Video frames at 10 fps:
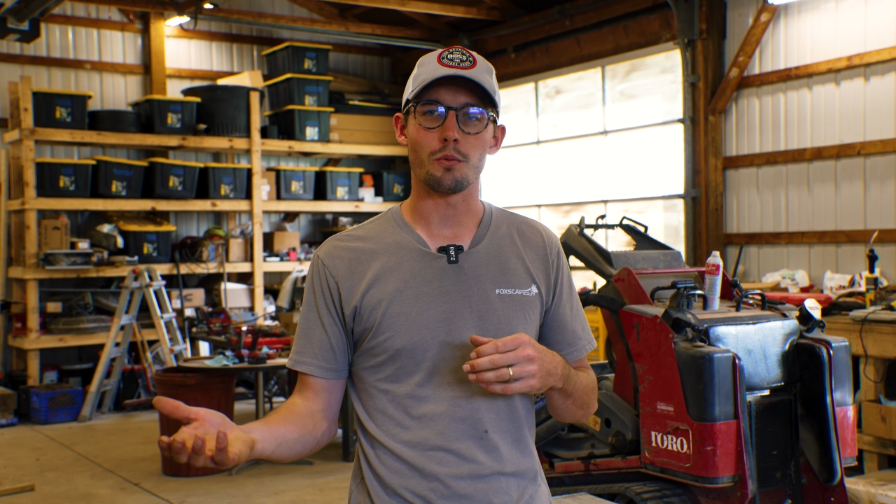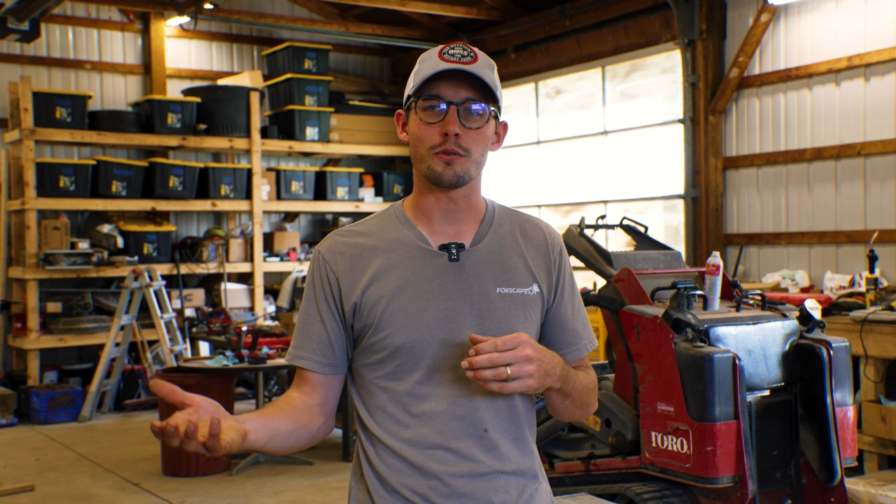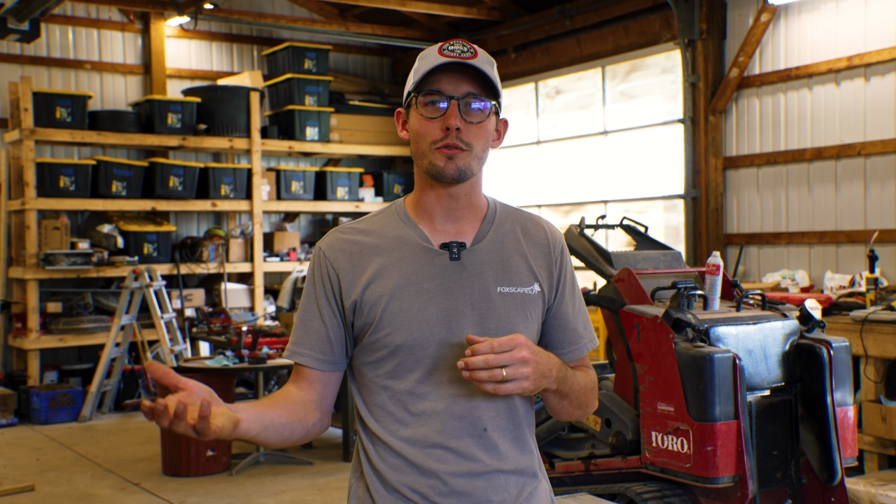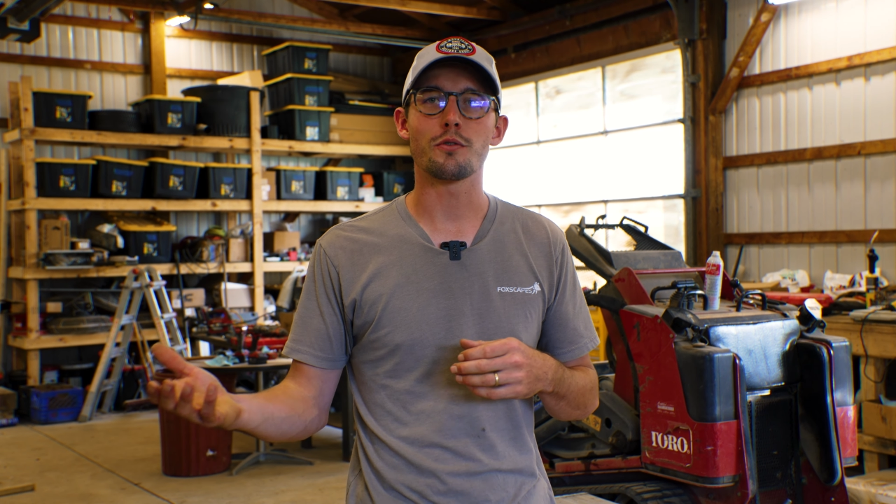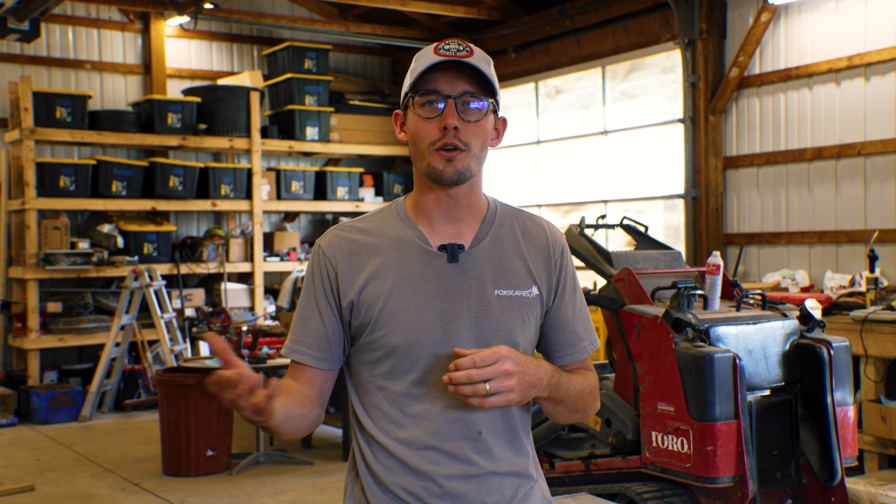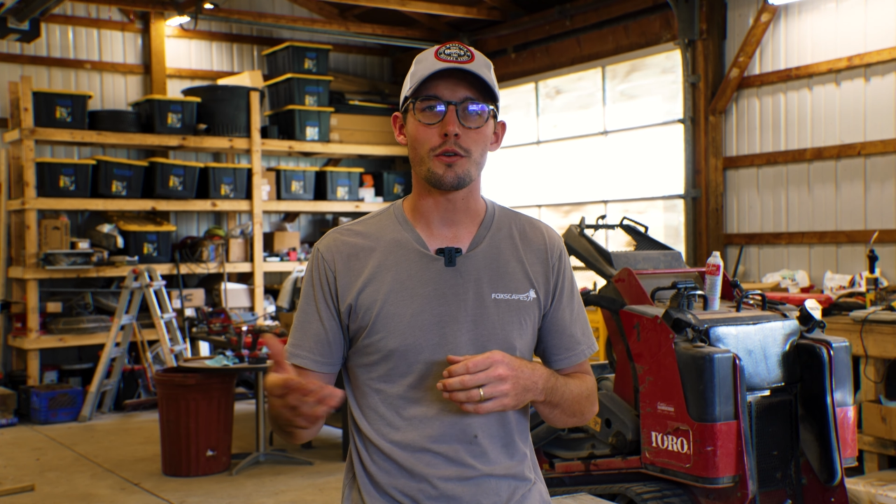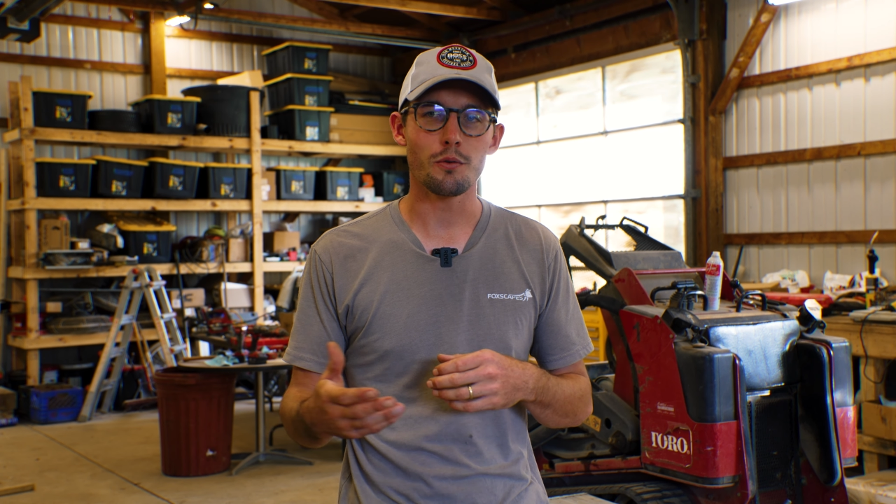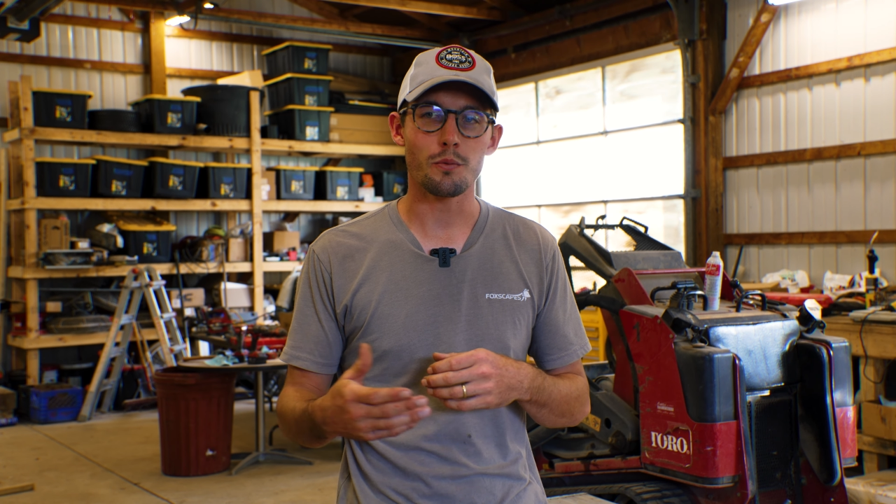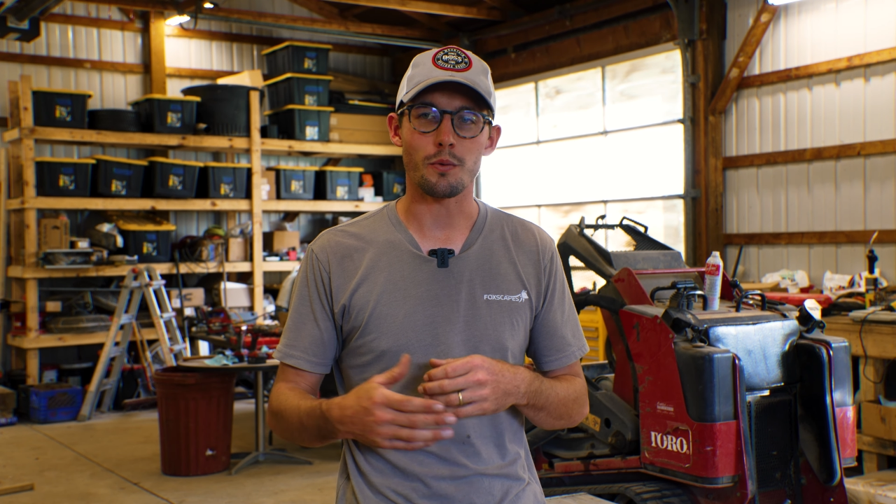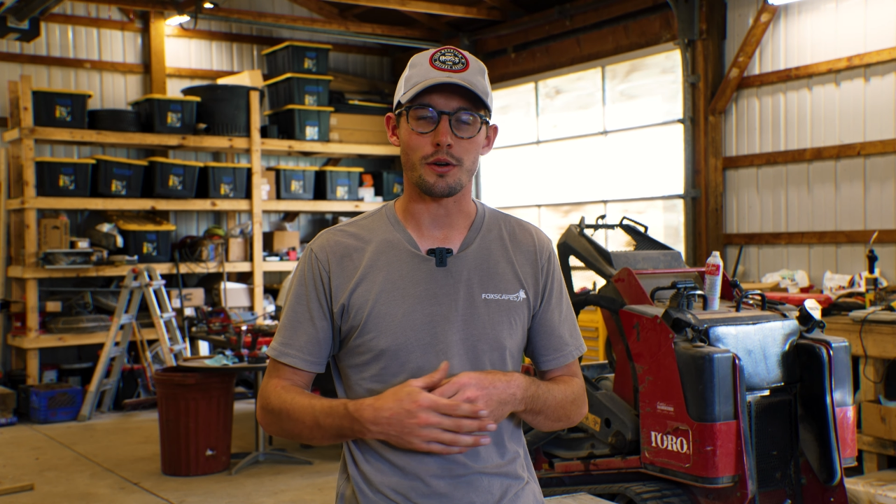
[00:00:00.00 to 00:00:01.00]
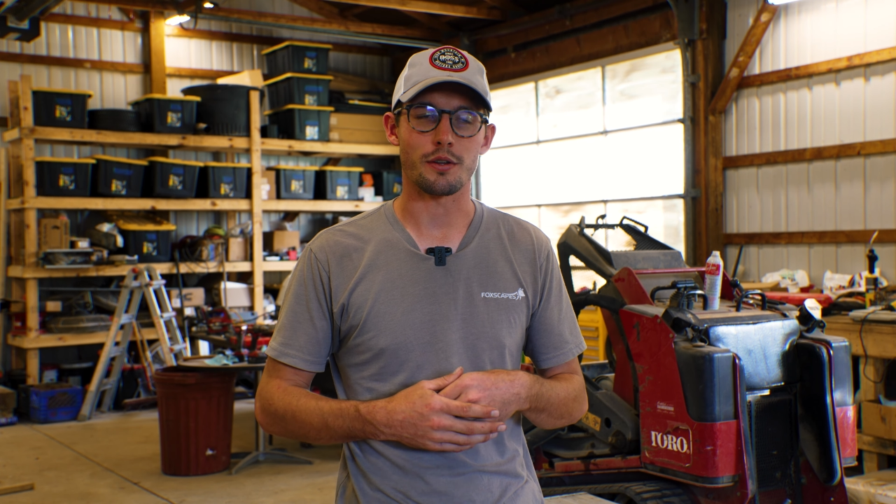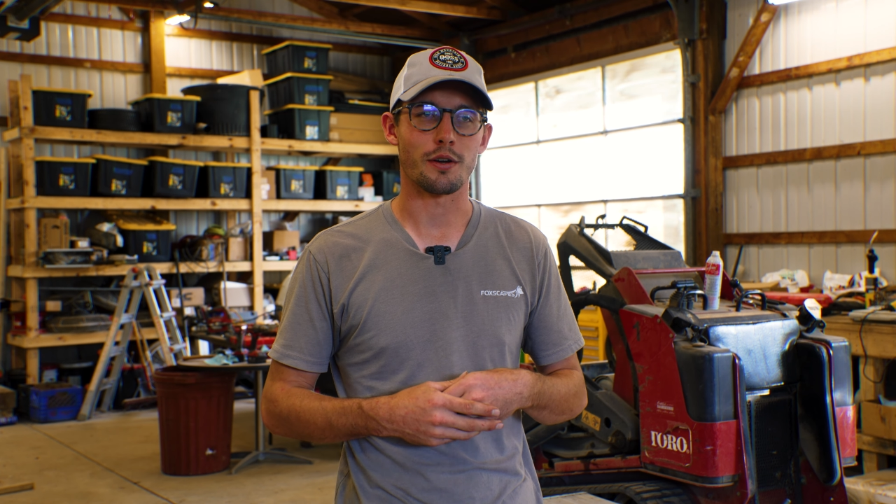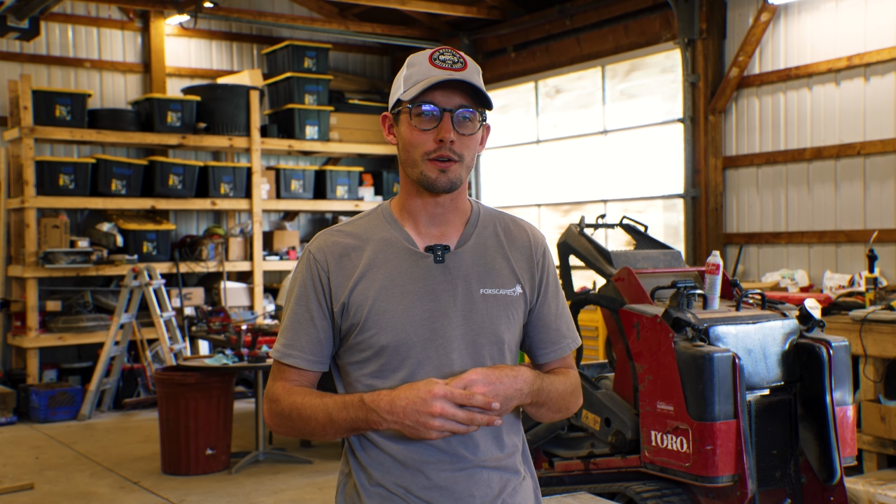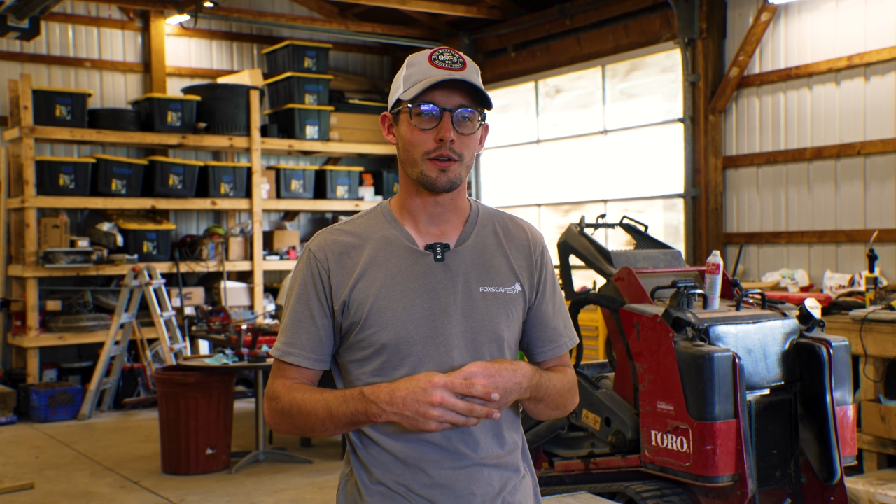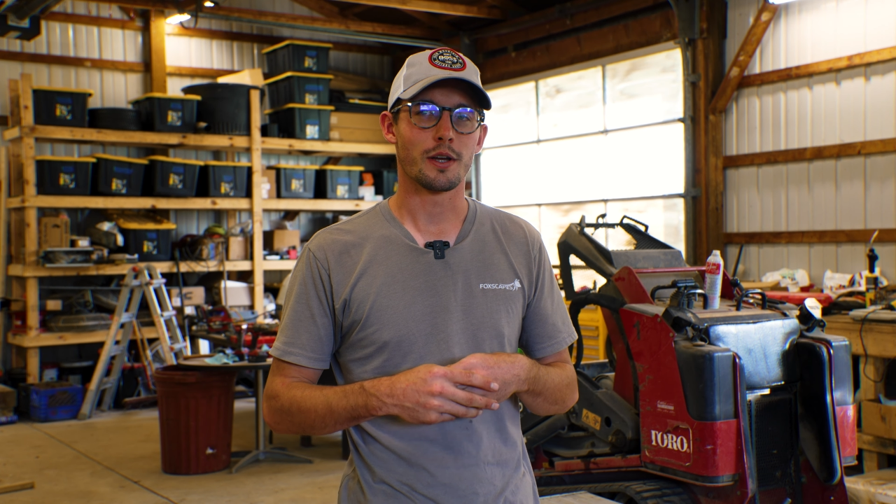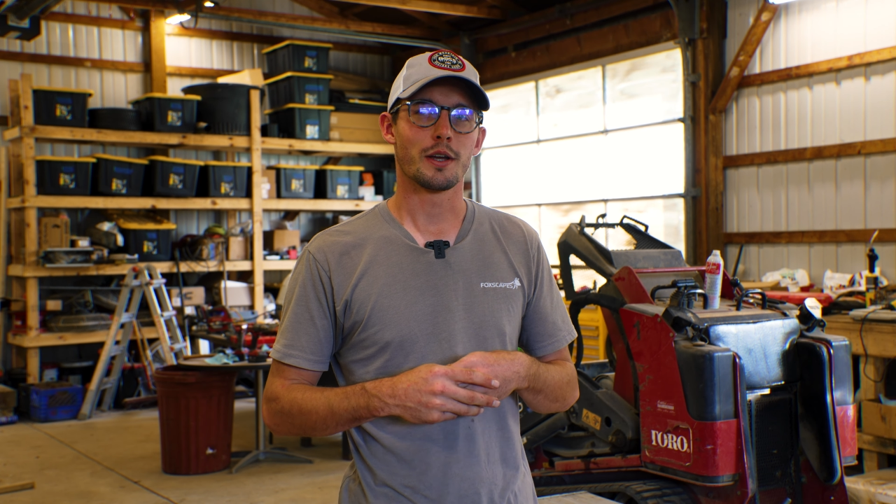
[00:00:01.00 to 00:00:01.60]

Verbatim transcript: once you start doing work in there.